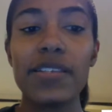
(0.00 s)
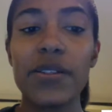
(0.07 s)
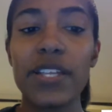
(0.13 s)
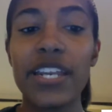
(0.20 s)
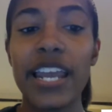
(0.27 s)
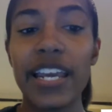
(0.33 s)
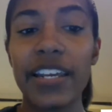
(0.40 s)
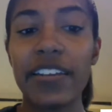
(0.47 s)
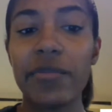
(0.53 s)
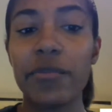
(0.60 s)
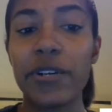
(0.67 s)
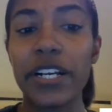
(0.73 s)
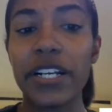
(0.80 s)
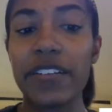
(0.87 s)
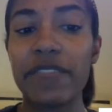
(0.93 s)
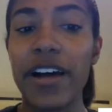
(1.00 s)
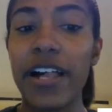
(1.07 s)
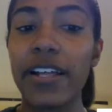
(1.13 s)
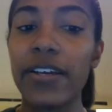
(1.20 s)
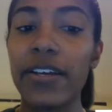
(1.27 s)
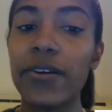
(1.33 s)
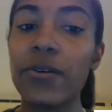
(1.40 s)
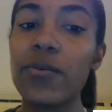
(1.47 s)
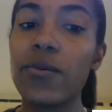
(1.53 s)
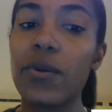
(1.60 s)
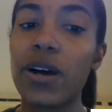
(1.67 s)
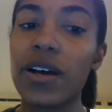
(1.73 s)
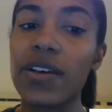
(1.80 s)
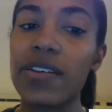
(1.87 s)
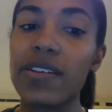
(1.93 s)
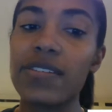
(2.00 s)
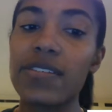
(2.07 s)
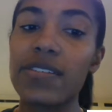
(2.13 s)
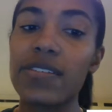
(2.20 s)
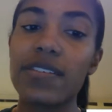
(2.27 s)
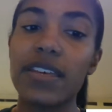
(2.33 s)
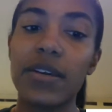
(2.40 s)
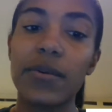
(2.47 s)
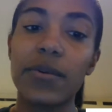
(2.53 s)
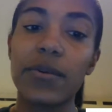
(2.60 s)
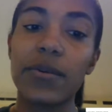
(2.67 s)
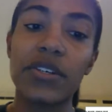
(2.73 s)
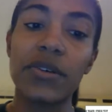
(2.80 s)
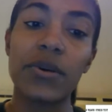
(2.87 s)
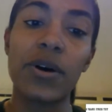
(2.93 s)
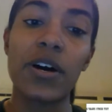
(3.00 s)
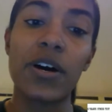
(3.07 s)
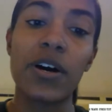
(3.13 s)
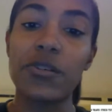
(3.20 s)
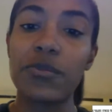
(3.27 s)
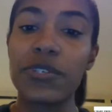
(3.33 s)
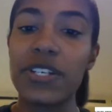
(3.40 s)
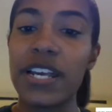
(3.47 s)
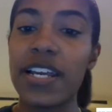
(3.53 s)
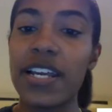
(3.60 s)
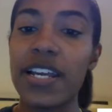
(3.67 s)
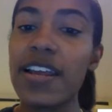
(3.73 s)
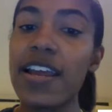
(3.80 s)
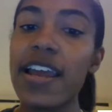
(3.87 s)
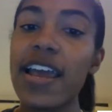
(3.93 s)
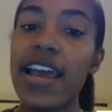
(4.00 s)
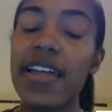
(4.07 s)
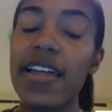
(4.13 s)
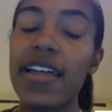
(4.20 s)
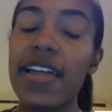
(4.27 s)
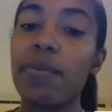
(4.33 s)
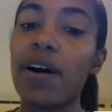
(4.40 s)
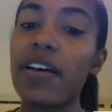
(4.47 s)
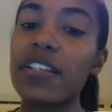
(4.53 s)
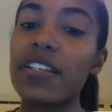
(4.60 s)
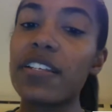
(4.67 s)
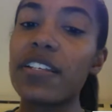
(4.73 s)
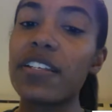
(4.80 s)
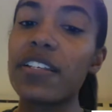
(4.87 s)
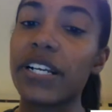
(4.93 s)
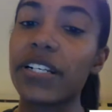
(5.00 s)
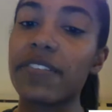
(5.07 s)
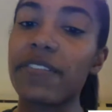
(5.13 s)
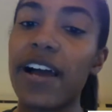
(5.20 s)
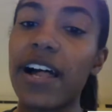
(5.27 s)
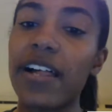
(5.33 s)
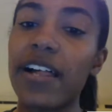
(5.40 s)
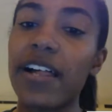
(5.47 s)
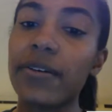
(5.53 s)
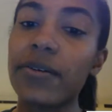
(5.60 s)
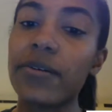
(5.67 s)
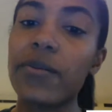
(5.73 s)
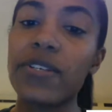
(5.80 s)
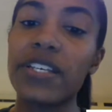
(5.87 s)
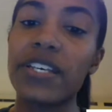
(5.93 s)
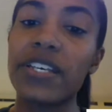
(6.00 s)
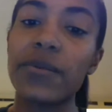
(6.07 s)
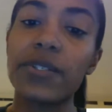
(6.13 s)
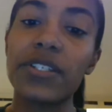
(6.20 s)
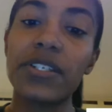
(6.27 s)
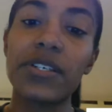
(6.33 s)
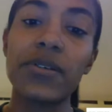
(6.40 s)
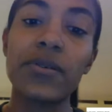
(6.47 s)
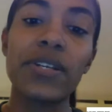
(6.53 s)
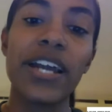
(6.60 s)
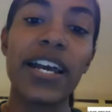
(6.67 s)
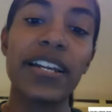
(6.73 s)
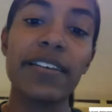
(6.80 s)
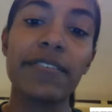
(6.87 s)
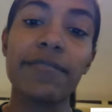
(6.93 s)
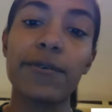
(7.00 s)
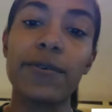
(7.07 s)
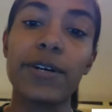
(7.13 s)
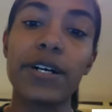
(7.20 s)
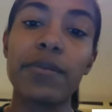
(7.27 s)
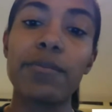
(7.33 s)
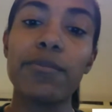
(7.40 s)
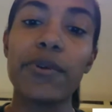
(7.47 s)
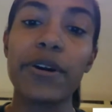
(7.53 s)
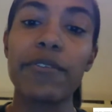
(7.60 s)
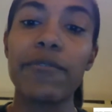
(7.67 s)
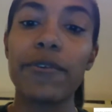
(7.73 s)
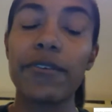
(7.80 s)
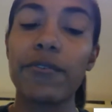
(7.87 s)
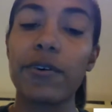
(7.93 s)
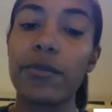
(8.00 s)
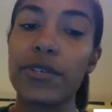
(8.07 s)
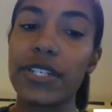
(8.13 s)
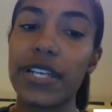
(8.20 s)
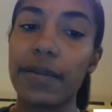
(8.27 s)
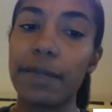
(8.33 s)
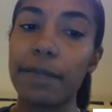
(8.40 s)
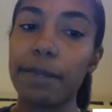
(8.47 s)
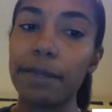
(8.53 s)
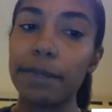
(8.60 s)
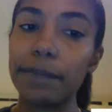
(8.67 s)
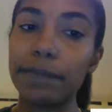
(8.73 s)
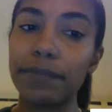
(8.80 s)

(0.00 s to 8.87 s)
So the negative predictive value was equal to 100%. The value was equal to 94.44%.